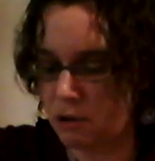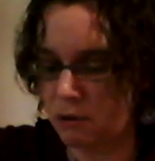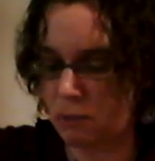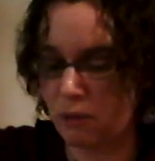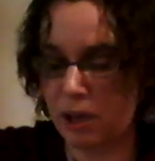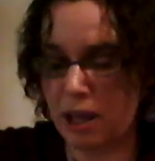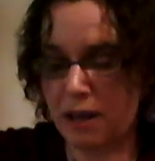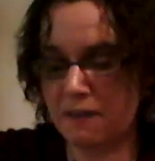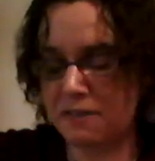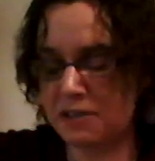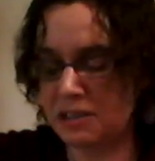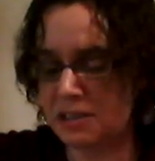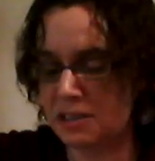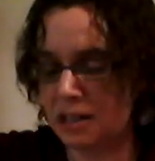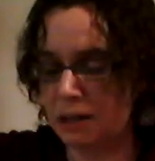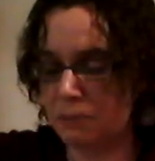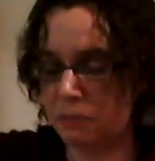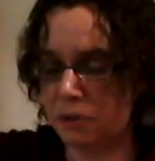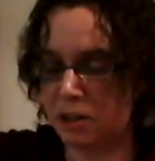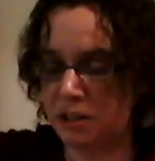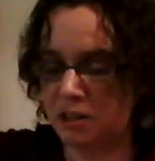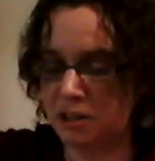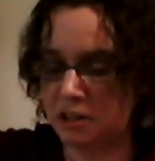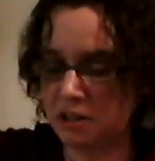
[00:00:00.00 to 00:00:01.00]
We haven't
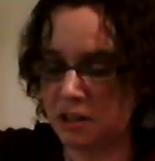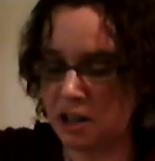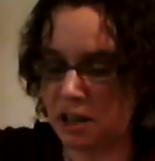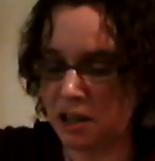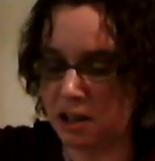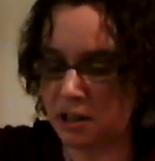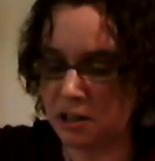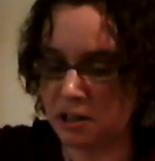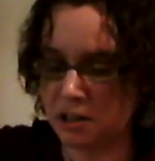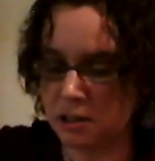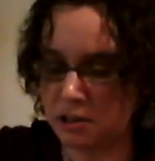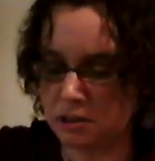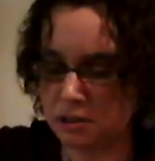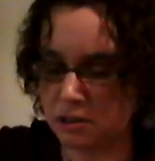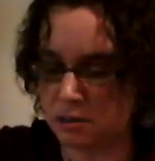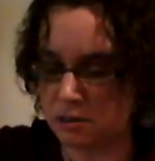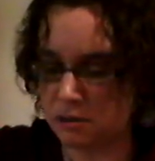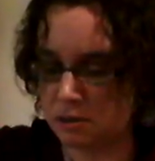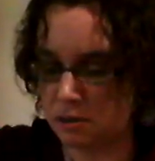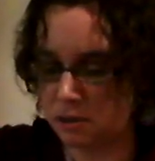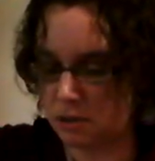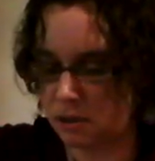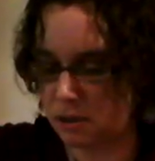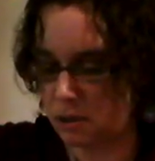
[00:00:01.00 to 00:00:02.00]
celebrated yet because